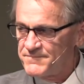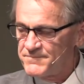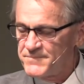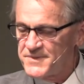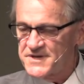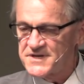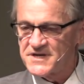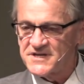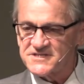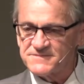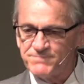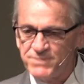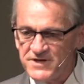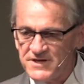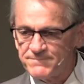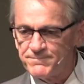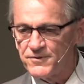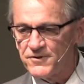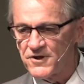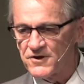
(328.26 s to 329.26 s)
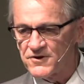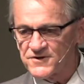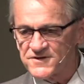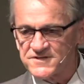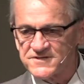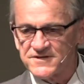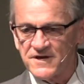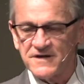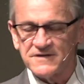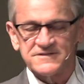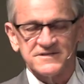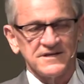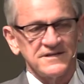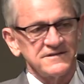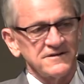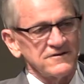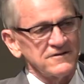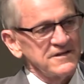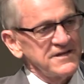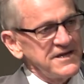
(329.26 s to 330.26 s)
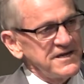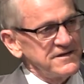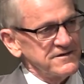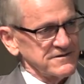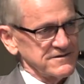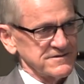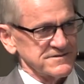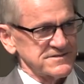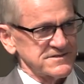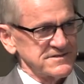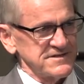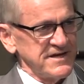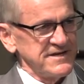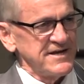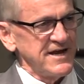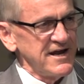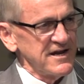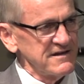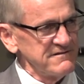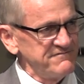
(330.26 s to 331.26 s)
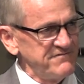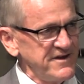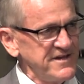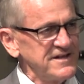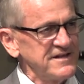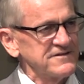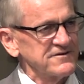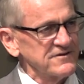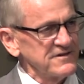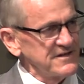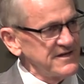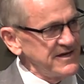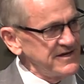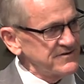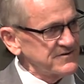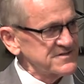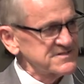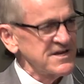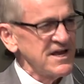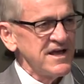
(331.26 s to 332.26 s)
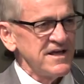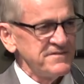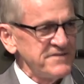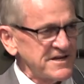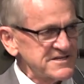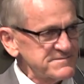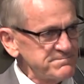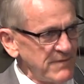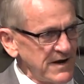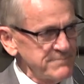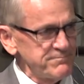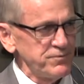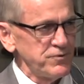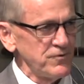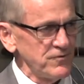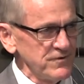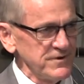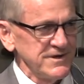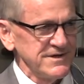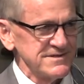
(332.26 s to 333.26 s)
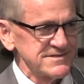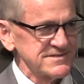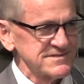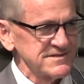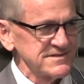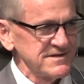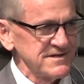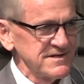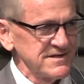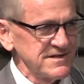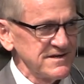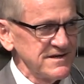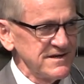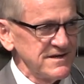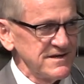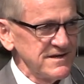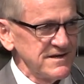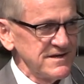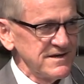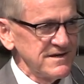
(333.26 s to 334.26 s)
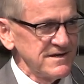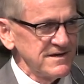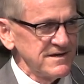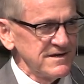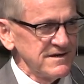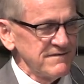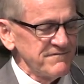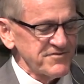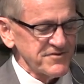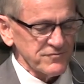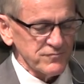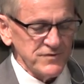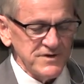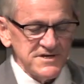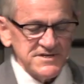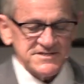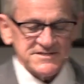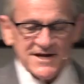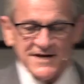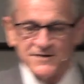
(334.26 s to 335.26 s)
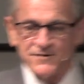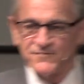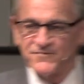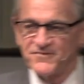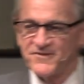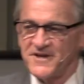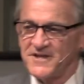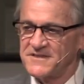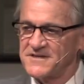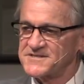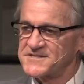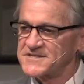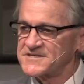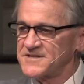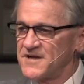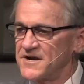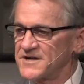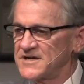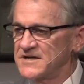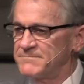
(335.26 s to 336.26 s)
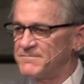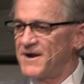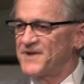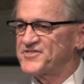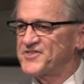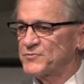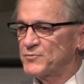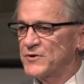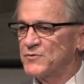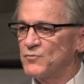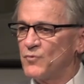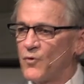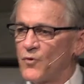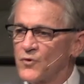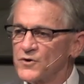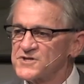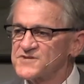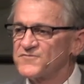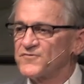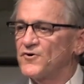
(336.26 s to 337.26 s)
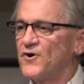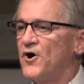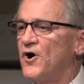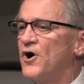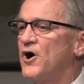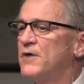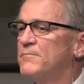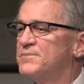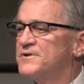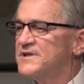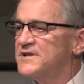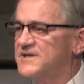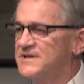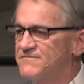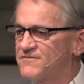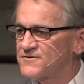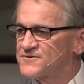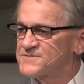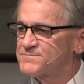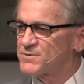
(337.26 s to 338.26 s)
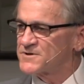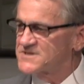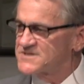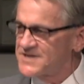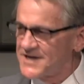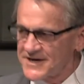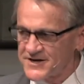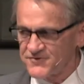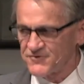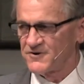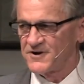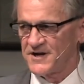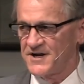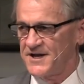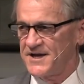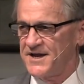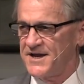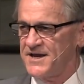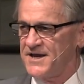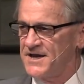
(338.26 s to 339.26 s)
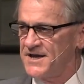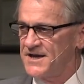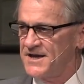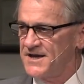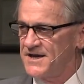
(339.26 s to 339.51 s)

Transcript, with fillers: because people are exalting their leaders and elevating their leaders. That's my point. The reason I don't think this is talking about the rewards for all believers, particularly,